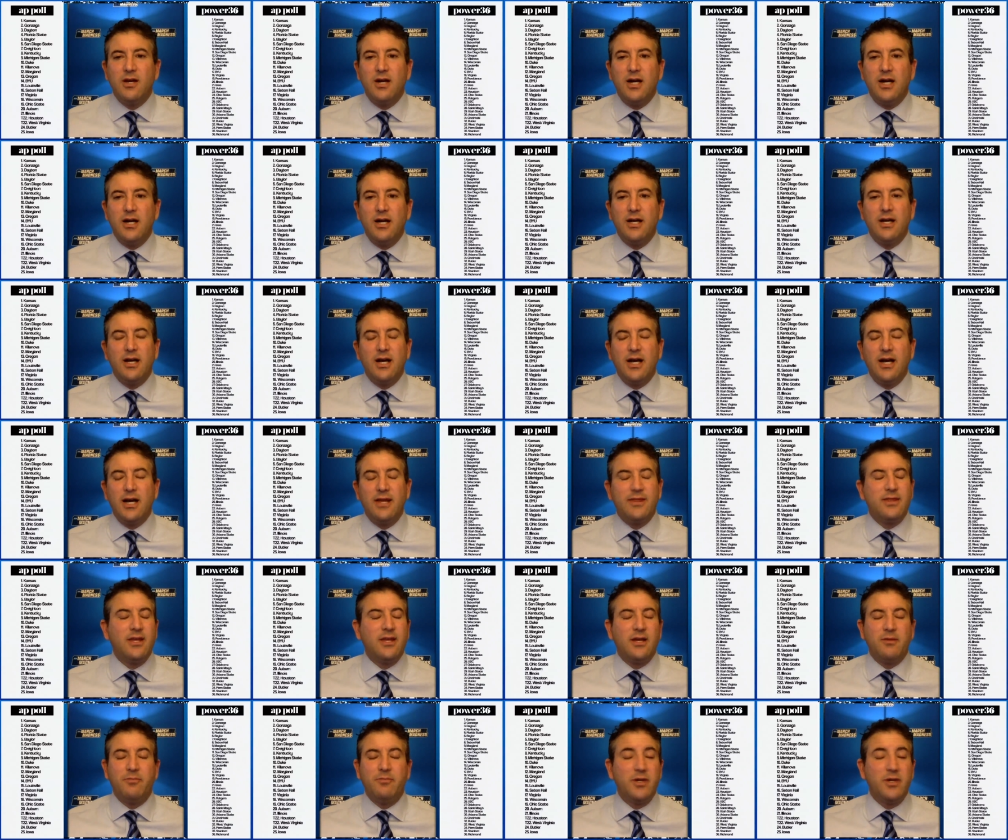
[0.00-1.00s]
I, I
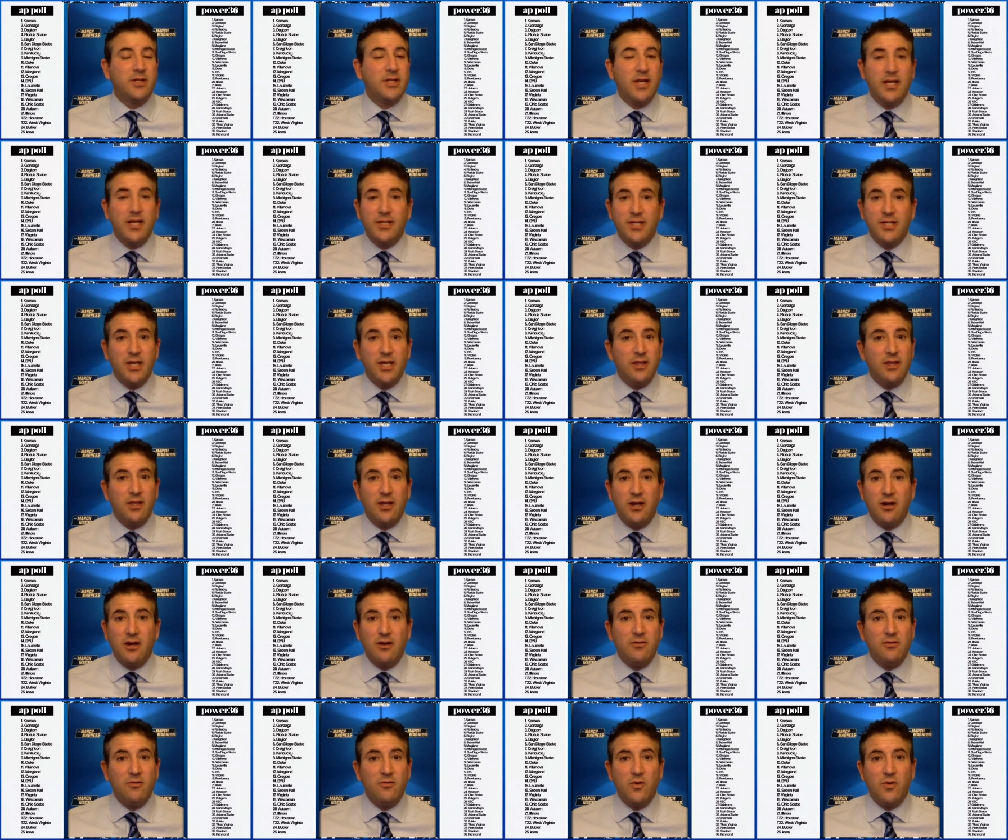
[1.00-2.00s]
think a Big Ten's getting
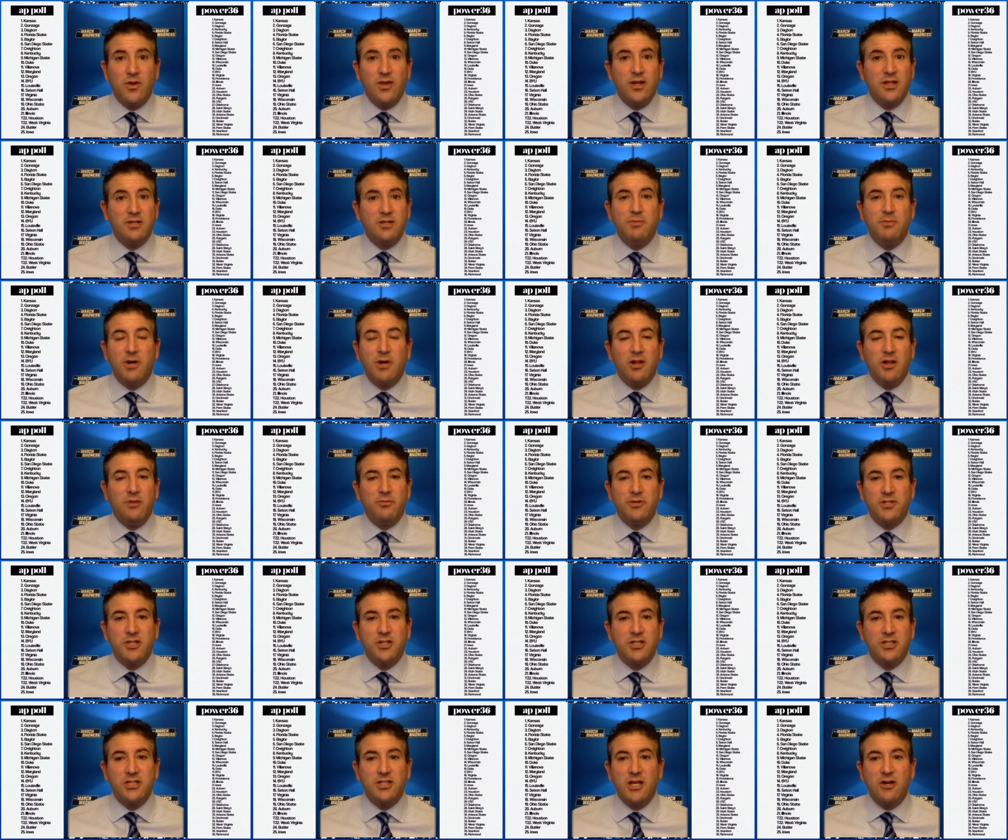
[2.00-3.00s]
there, whether that's Maryland,
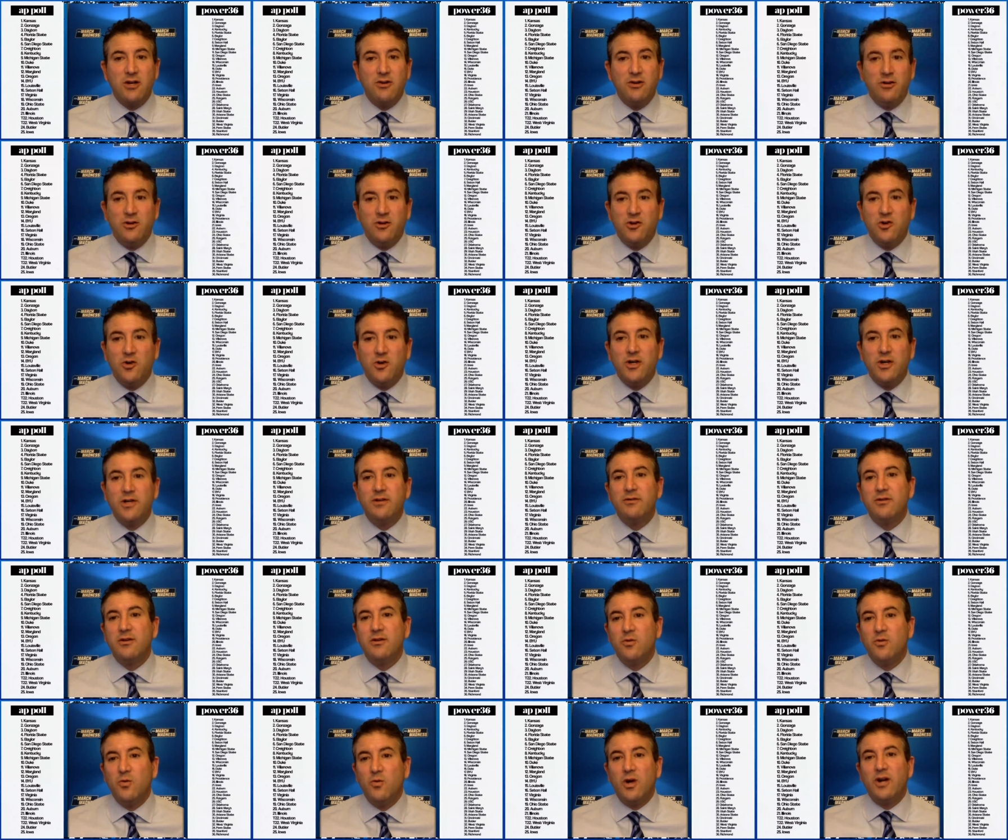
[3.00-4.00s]
Michigan State, or Illinois.
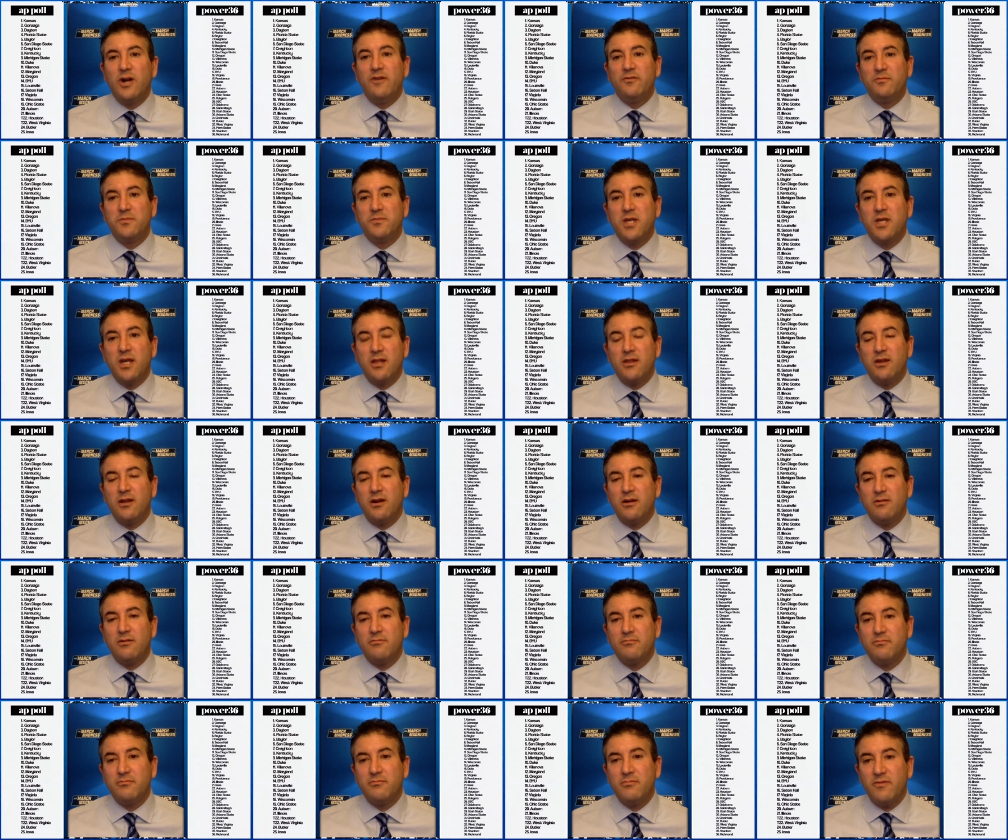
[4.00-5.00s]
One of them's getting there.
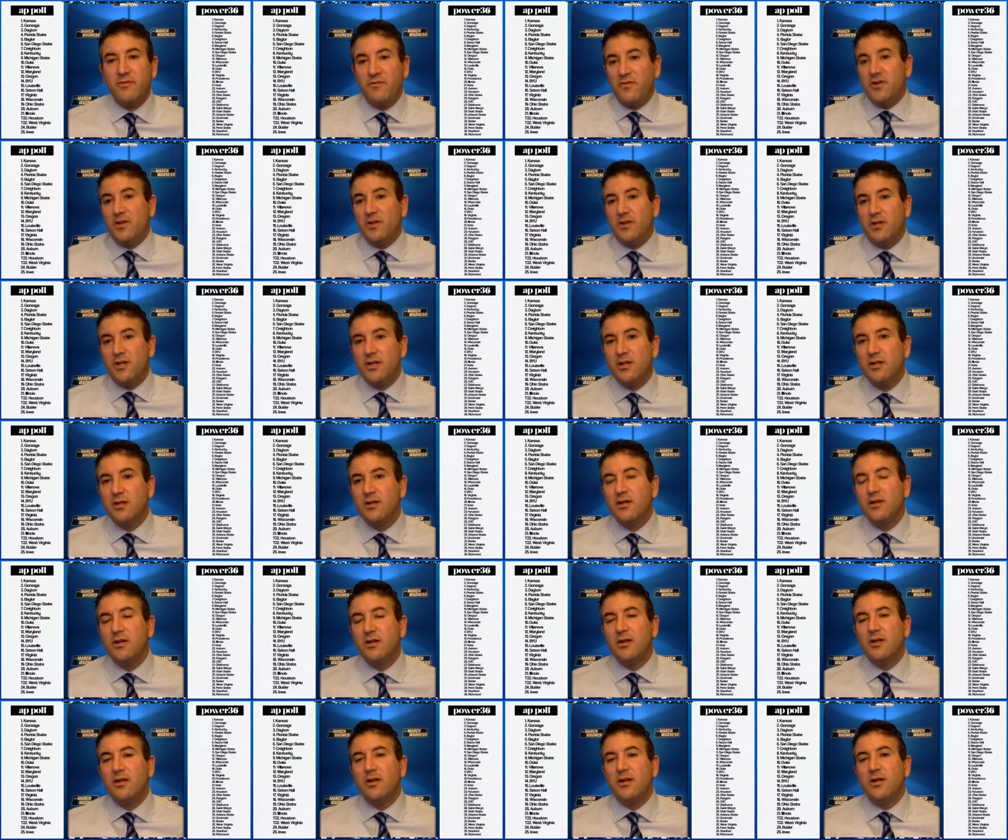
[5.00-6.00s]
Feel it.
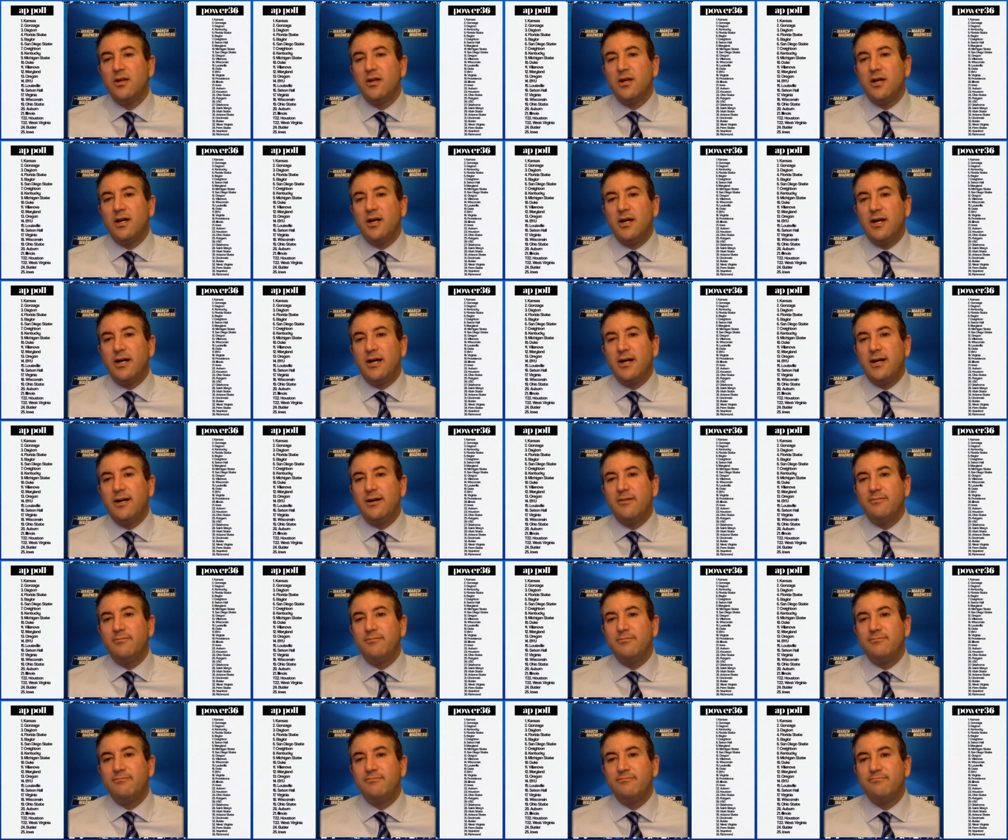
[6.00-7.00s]

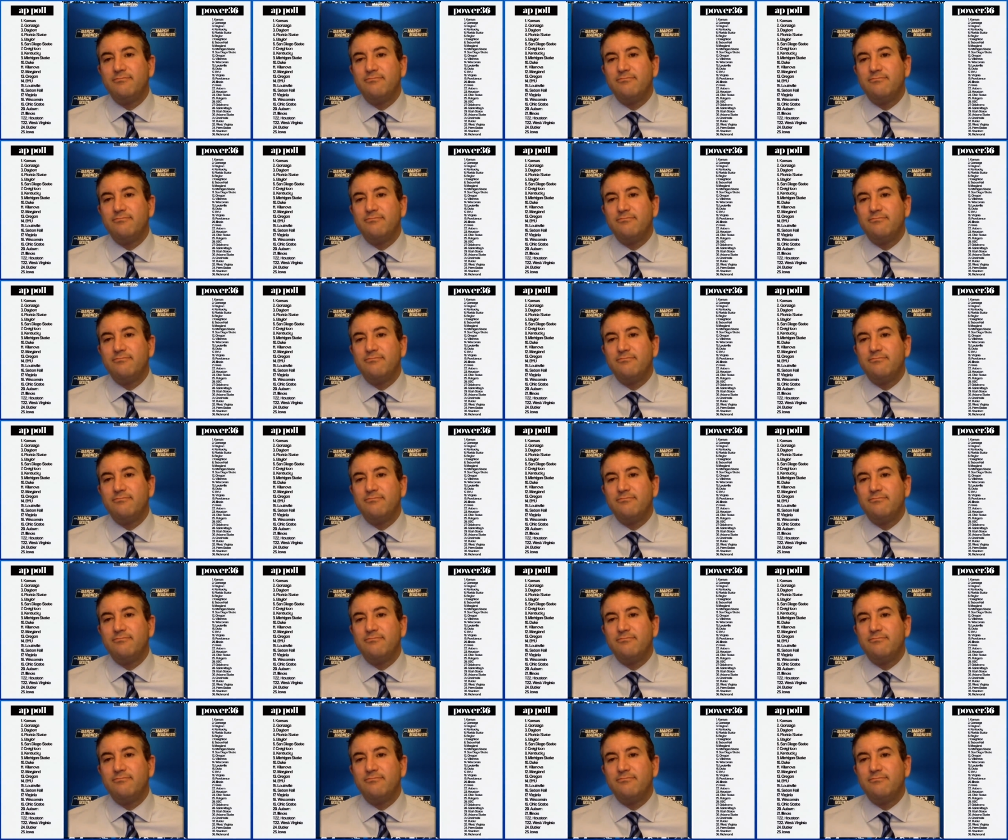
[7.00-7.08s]
Um,